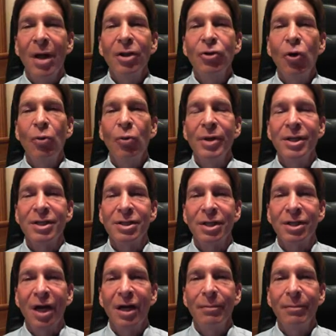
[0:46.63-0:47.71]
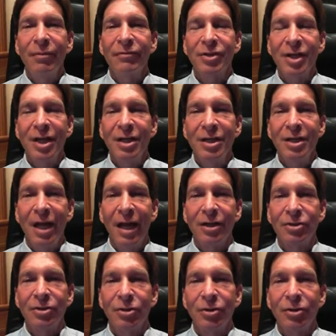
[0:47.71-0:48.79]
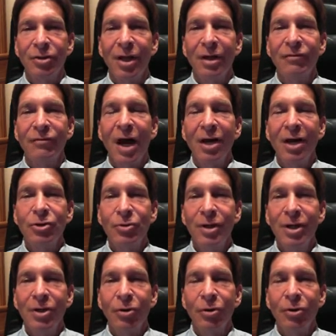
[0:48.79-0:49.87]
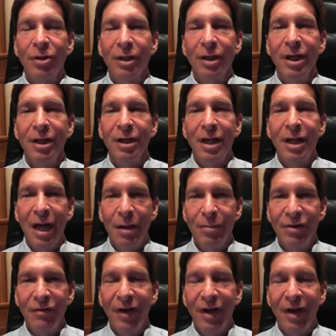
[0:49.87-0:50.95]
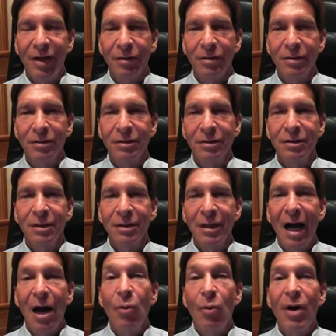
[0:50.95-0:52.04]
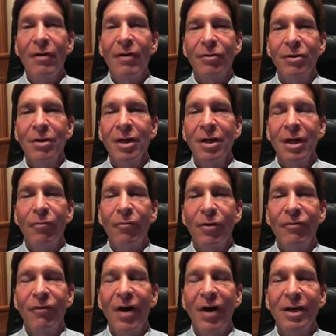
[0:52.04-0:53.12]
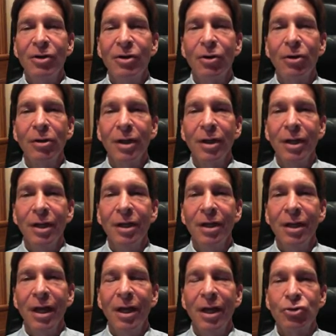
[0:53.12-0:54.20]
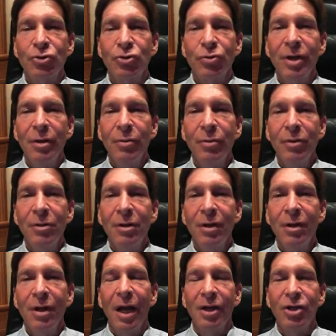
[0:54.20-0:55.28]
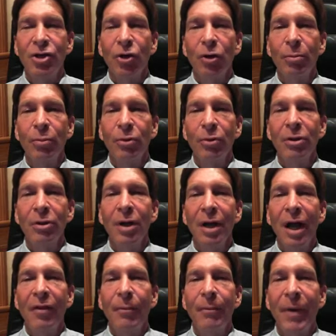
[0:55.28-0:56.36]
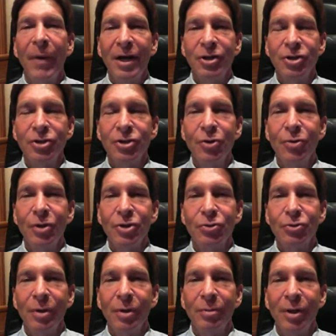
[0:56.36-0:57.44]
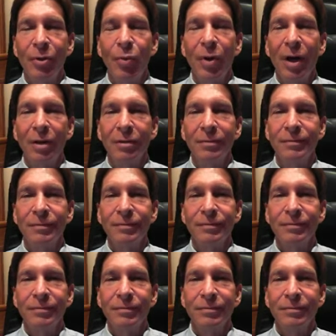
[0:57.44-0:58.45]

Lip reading: Melanoma is the type of skin cancer that, if not treated early, can be fatal. However, if we find it early, it is treatable and curable, and the patients do extremely well.